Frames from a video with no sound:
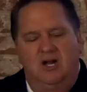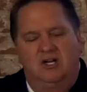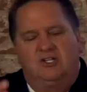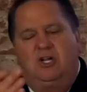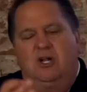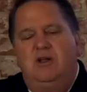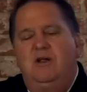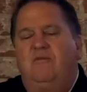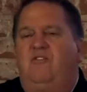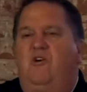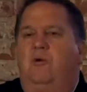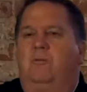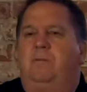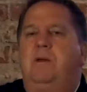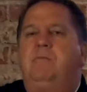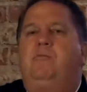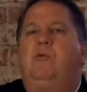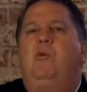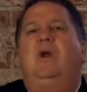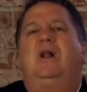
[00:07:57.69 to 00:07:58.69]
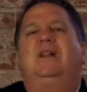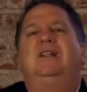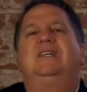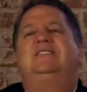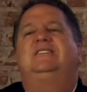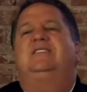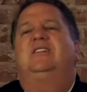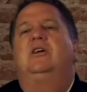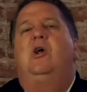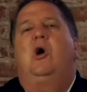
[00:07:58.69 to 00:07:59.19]
to your phone. People want to
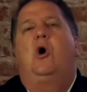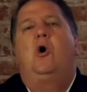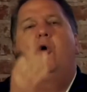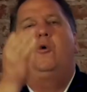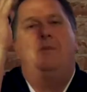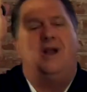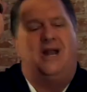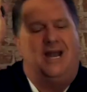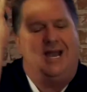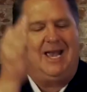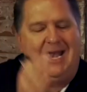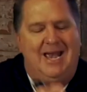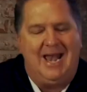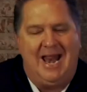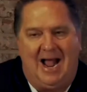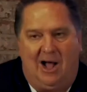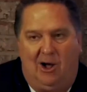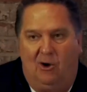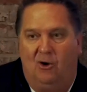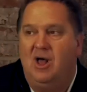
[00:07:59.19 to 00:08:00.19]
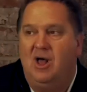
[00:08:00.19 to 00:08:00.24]
list their home now.